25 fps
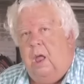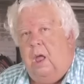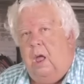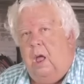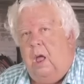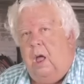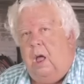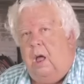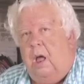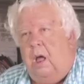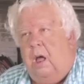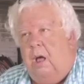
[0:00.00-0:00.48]

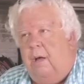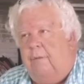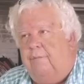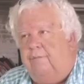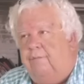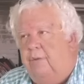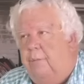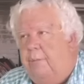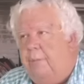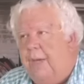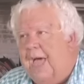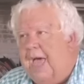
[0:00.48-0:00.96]

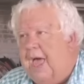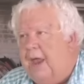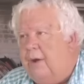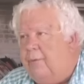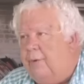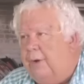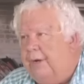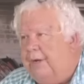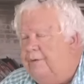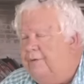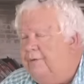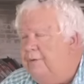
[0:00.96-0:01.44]
of the
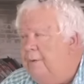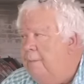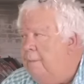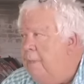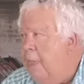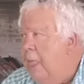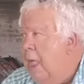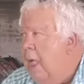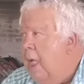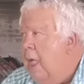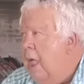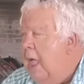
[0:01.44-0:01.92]
batteries.
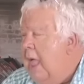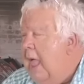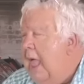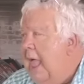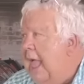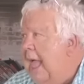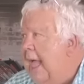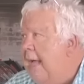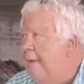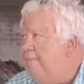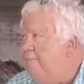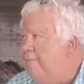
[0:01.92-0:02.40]

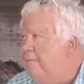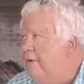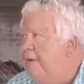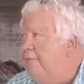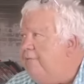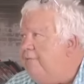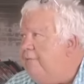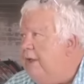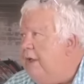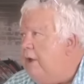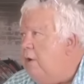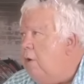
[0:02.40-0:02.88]
At
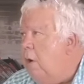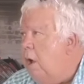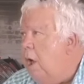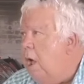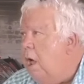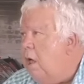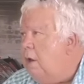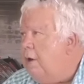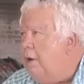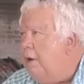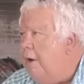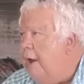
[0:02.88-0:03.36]
50 or
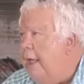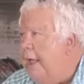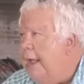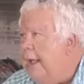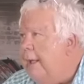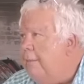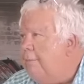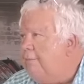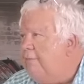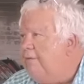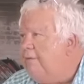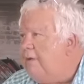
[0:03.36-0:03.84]
100
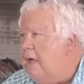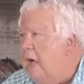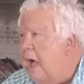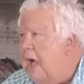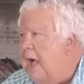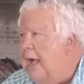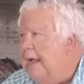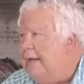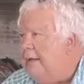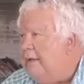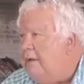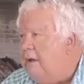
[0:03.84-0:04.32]
amps,
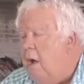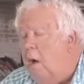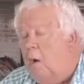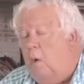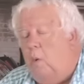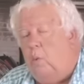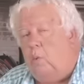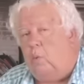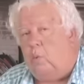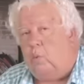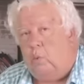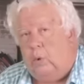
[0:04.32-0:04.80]
I
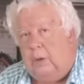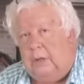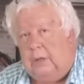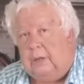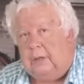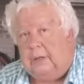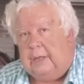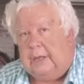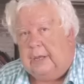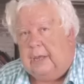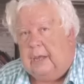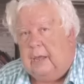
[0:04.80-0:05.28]
don't
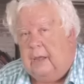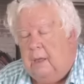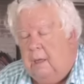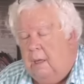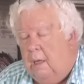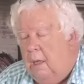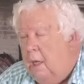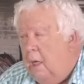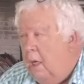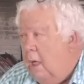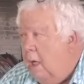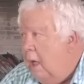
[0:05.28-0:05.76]
really
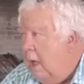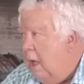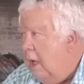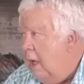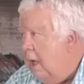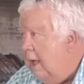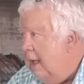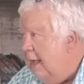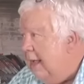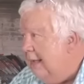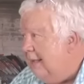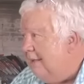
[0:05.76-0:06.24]

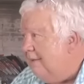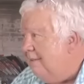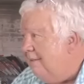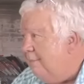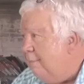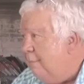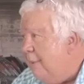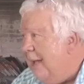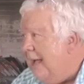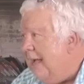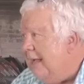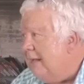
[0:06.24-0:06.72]

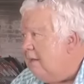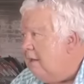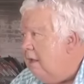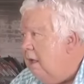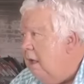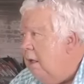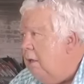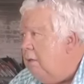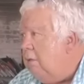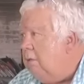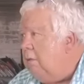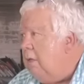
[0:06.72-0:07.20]
expect
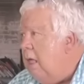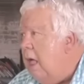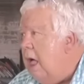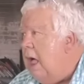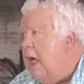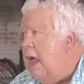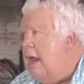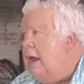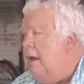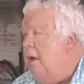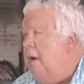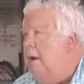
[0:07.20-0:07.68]
a
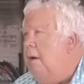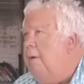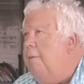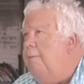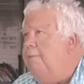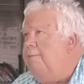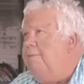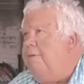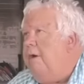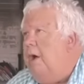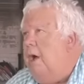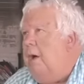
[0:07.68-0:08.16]
lot
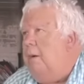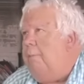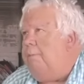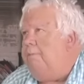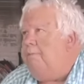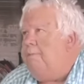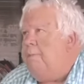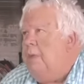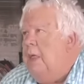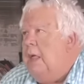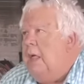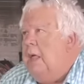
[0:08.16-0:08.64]

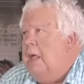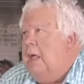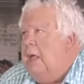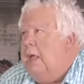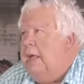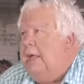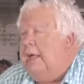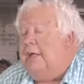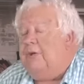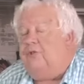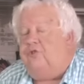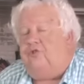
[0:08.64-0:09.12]
of
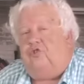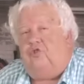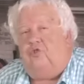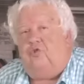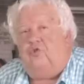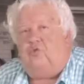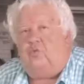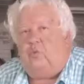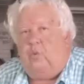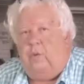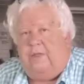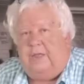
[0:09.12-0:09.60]

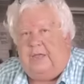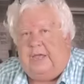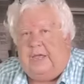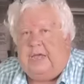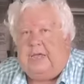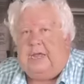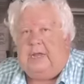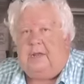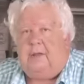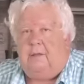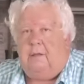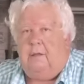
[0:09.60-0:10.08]
issues with
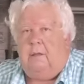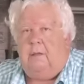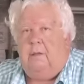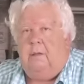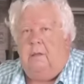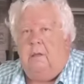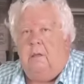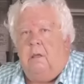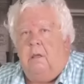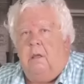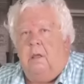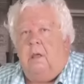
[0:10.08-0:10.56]
heat
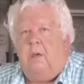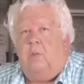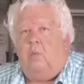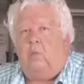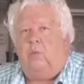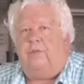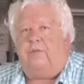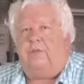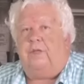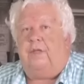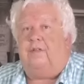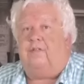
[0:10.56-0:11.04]

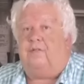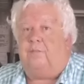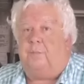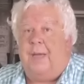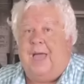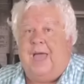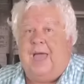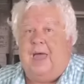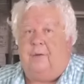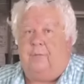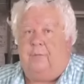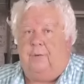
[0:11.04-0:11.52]
with these
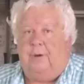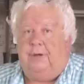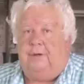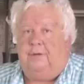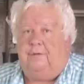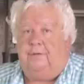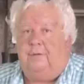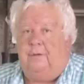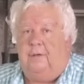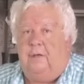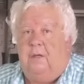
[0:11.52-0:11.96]
batteries.